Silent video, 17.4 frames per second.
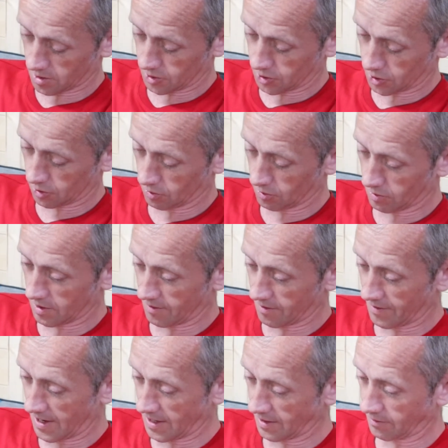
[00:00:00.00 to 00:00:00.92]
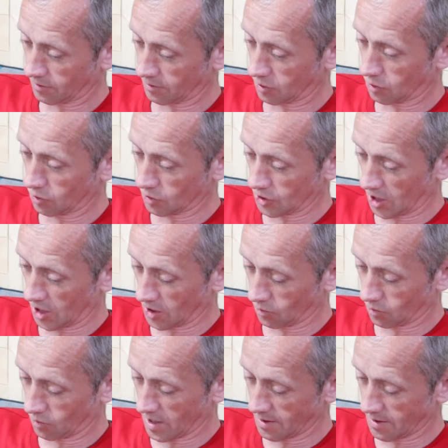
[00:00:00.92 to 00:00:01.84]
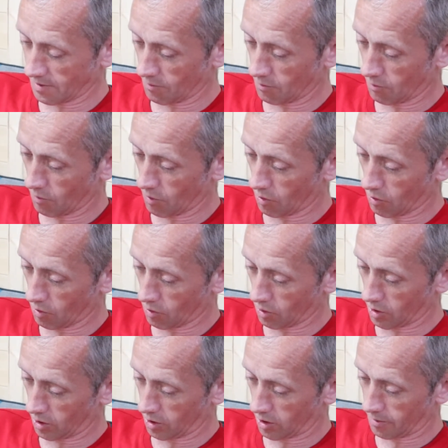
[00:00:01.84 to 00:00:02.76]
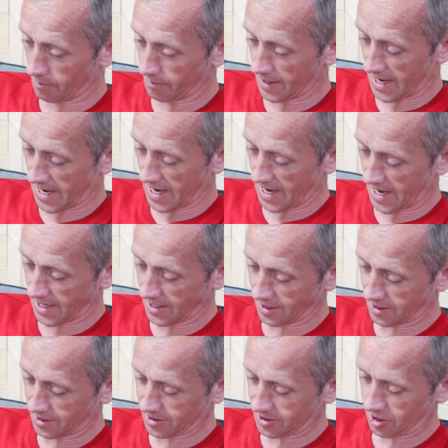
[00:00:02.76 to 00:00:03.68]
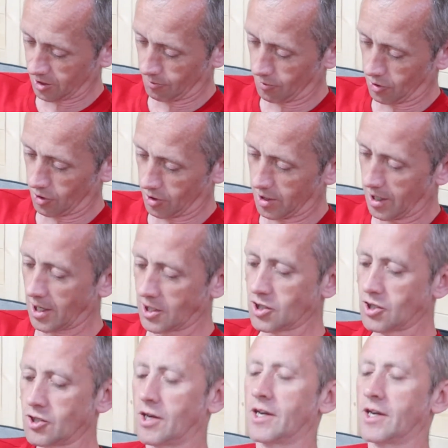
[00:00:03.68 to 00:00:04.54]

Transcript: So if I go down a wee bit more on by, come on, are you